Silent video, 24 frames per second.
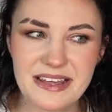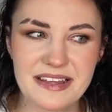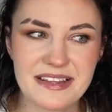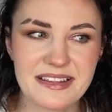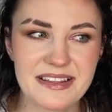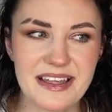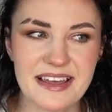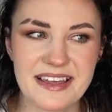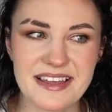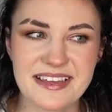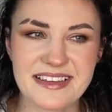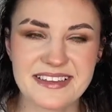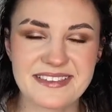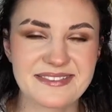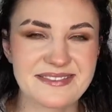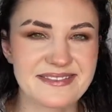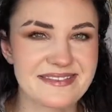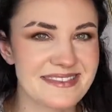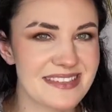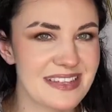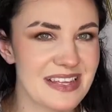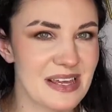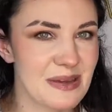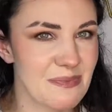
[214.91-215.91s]
like
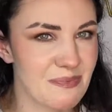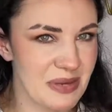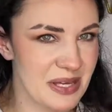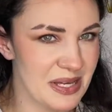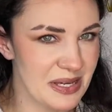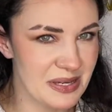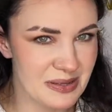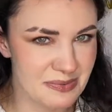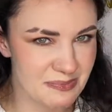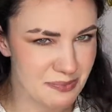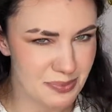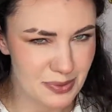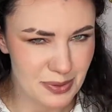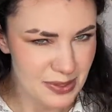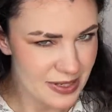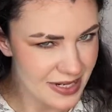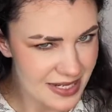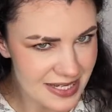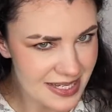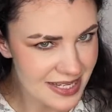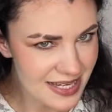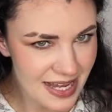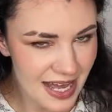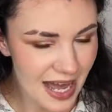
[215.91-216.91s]
it being
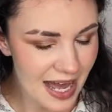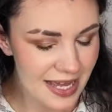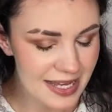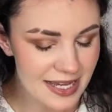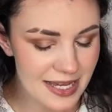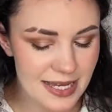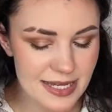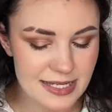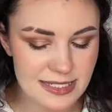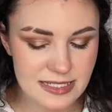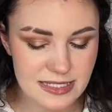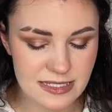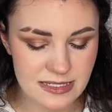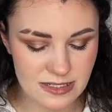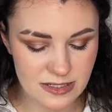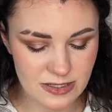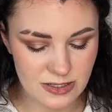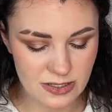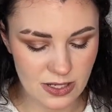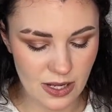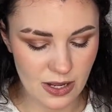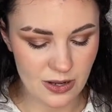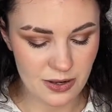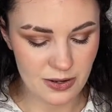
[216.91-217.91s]
pretty, I guess.
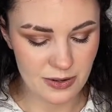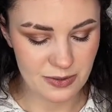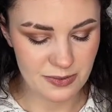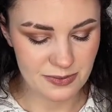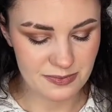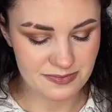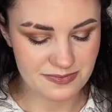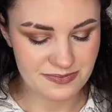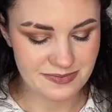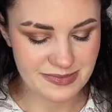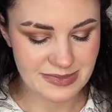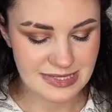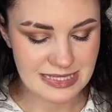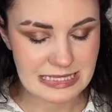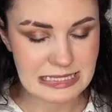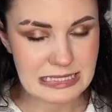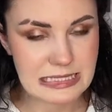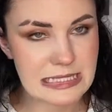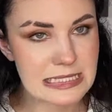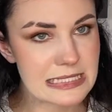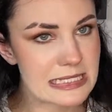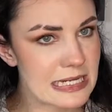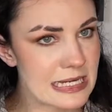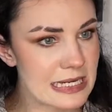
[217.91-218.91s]
So
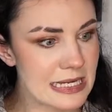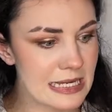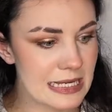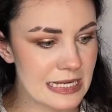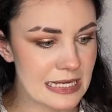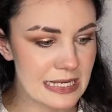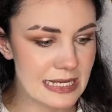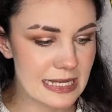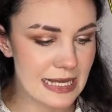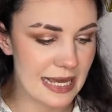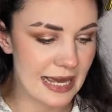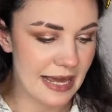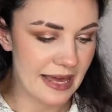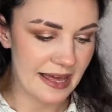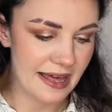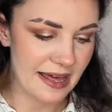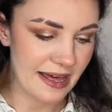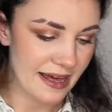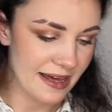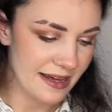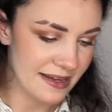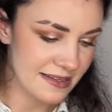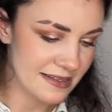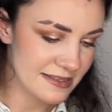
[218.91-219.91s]

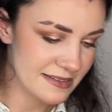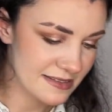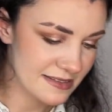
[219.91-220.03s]
yeah.